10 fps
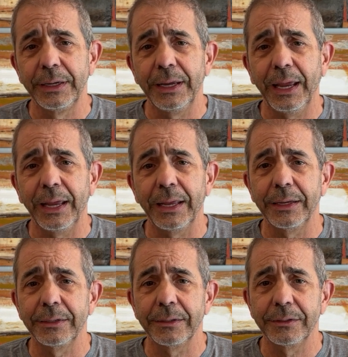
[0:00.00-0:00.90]

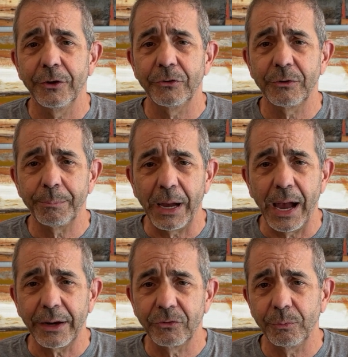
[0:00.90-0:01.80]
and there's a
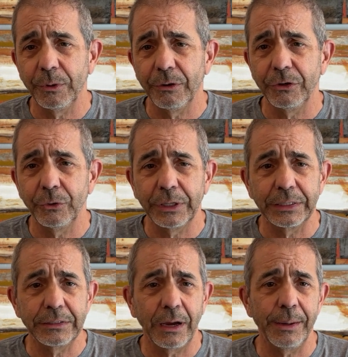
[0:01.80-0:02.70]
box where you can
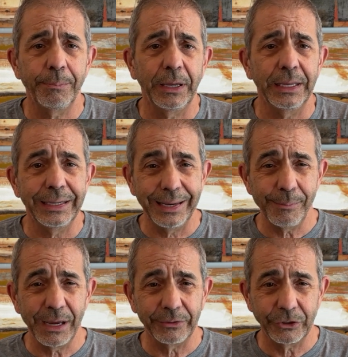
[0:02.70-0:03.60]
type an
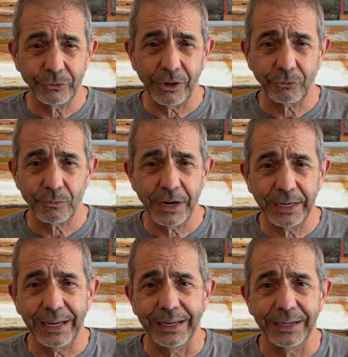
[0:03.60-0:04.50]
email address right
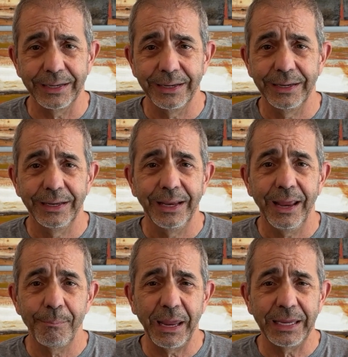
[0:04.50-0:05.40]
in.
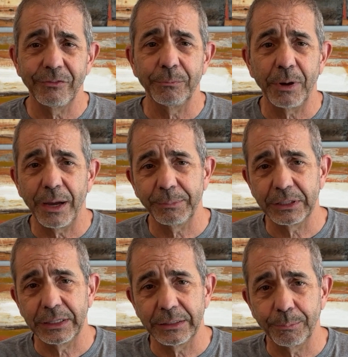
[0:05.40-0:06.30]
It may even
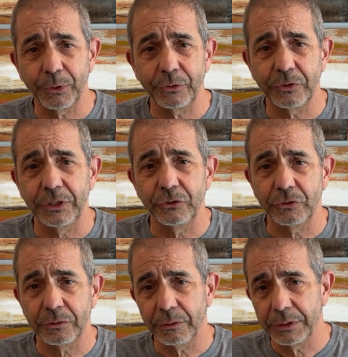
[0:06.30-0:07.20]
populate the person as you
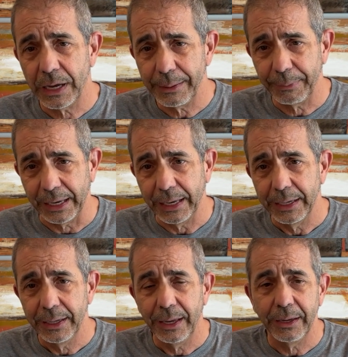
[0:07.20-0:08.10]
start typing,
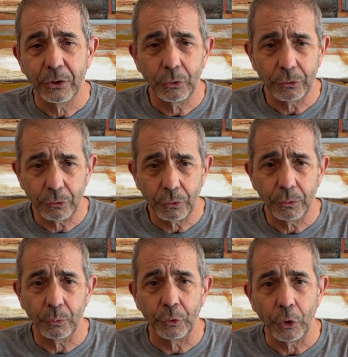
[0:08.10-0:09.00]
and
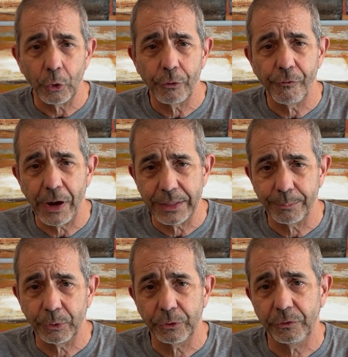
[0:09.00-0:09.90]
Google will notify the
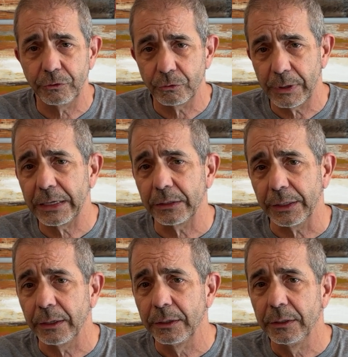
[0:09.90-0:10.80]
person
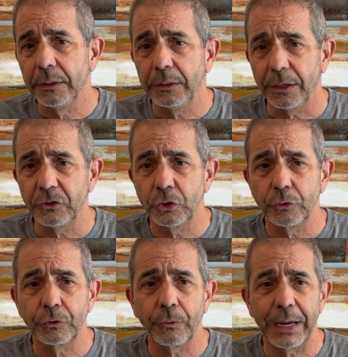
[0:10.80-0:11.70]
directly that
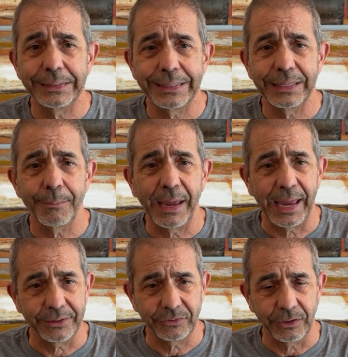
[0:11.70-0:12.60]
you've granted them
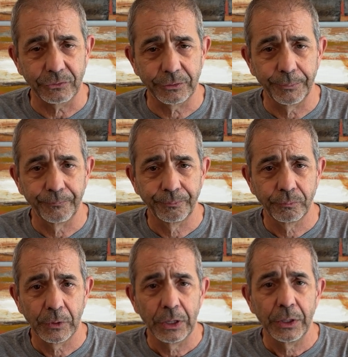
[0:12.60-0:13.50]
access.
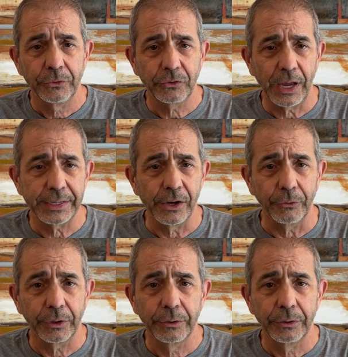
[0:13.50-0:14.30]
Side note,